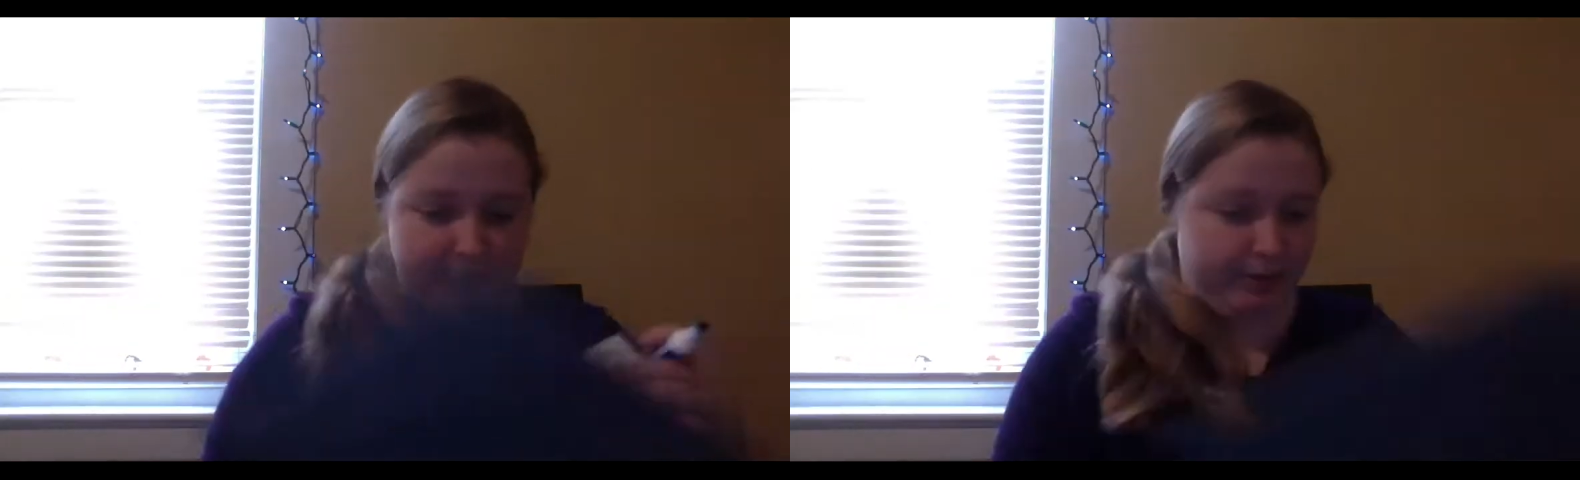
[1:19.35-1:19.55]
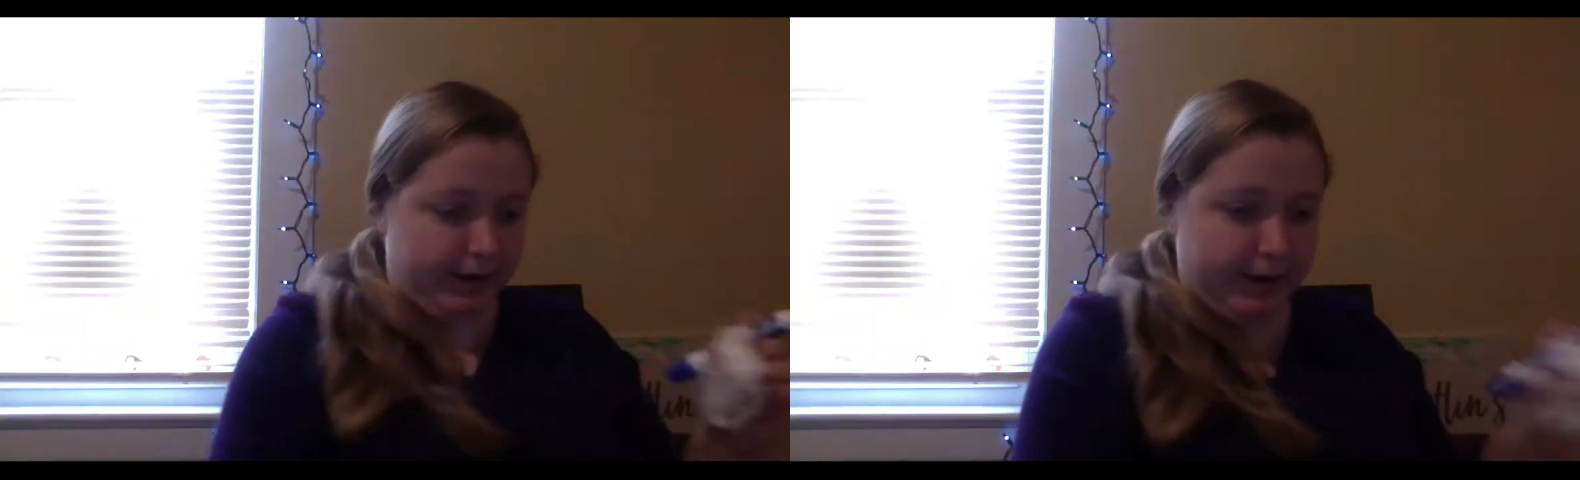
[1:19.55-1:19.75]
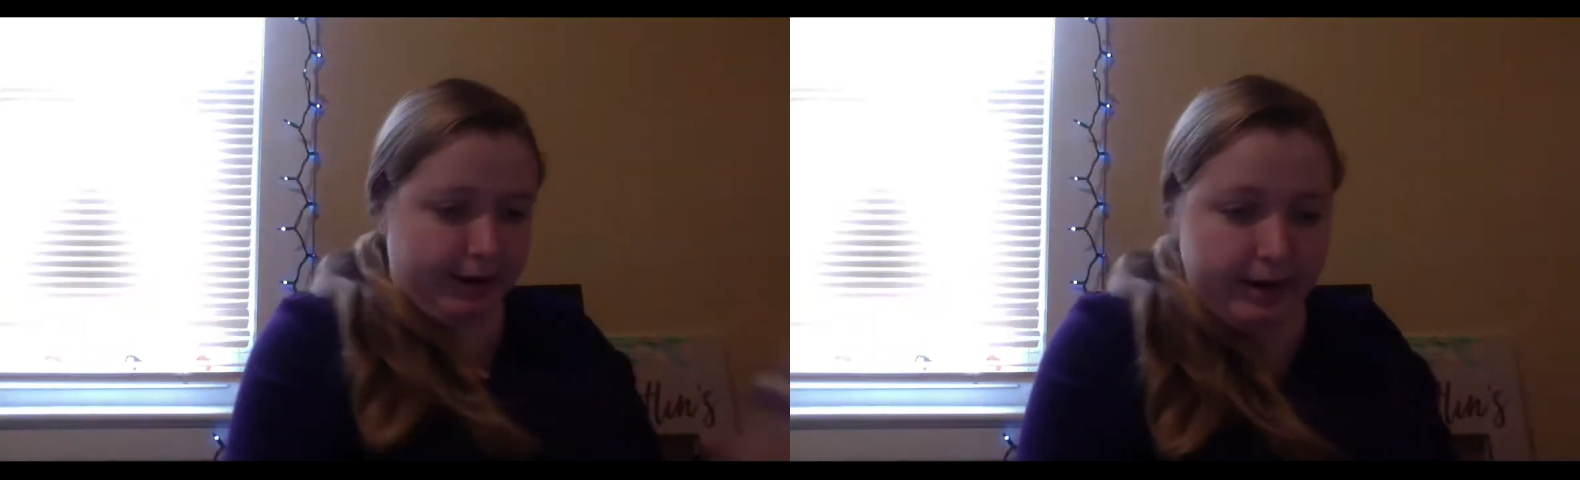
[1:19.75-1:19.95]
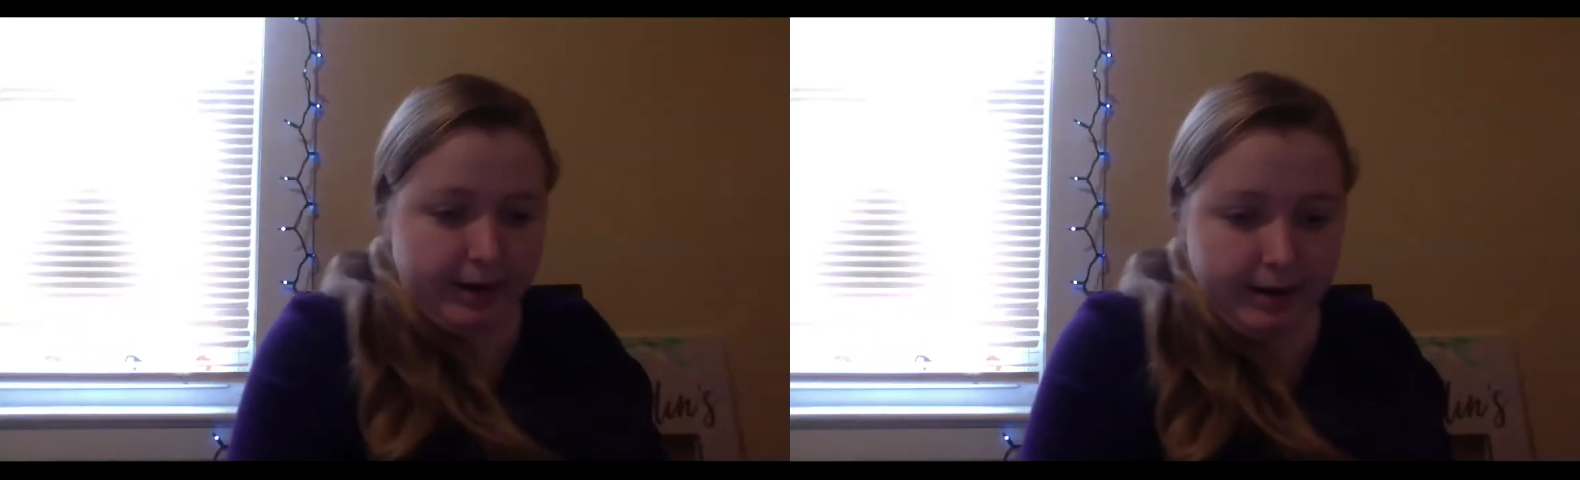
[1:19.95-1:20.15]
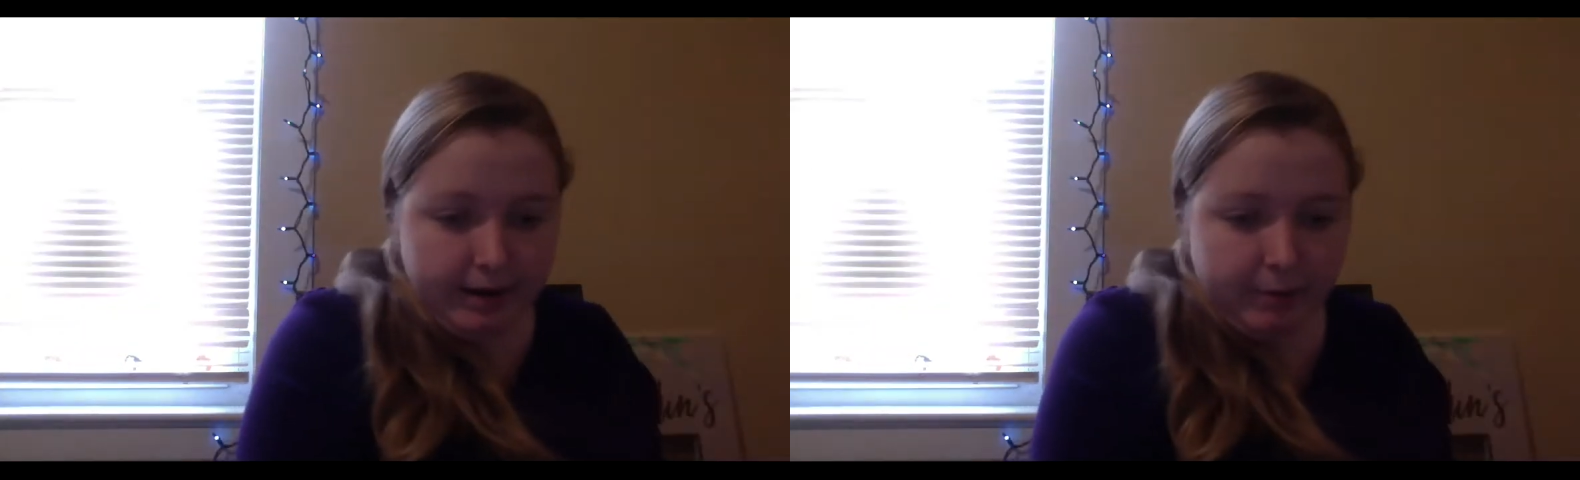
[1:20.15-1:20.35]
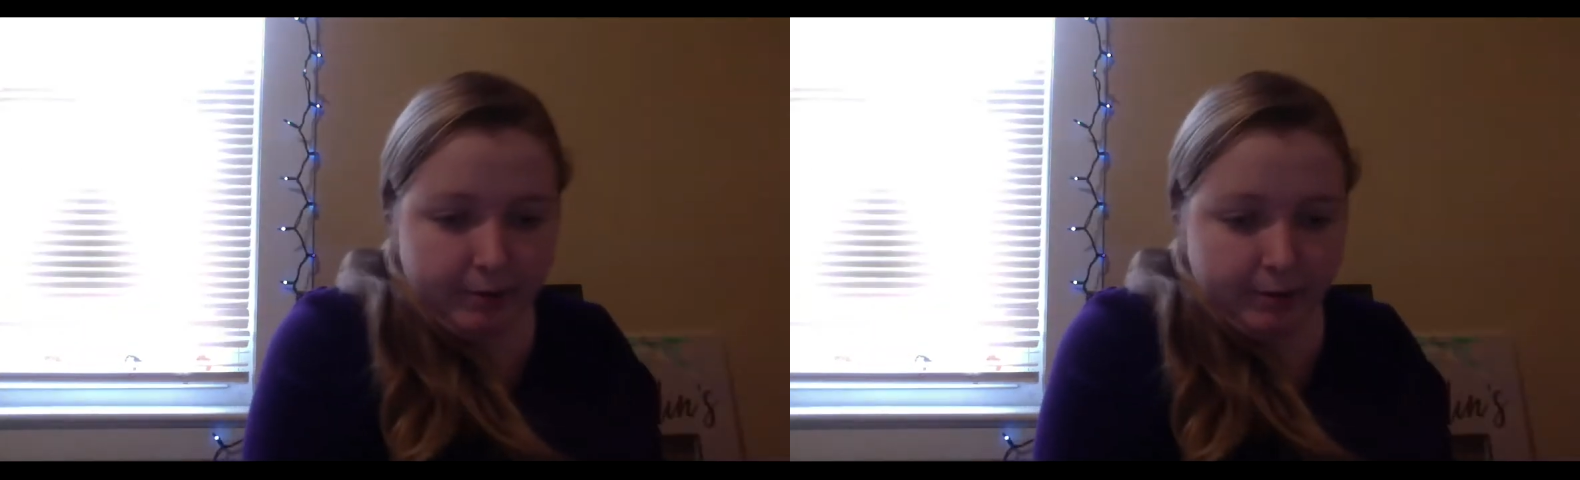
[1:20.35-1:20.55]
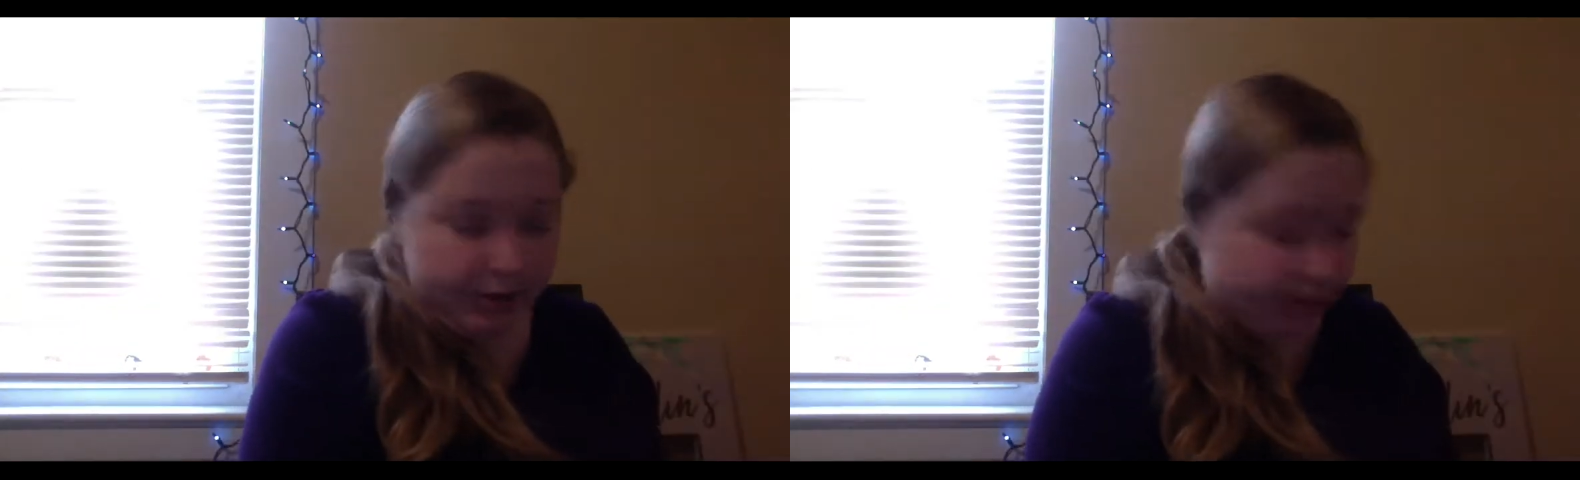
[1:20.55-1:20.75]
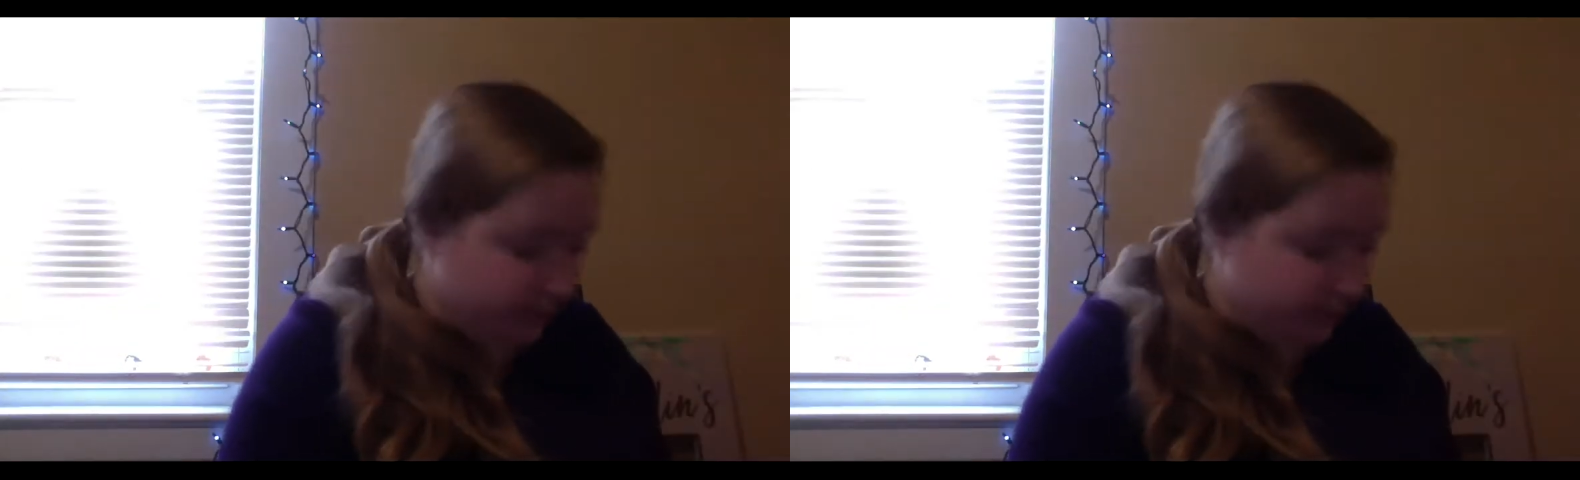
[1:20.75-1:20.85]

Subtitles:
All right, now what we're going to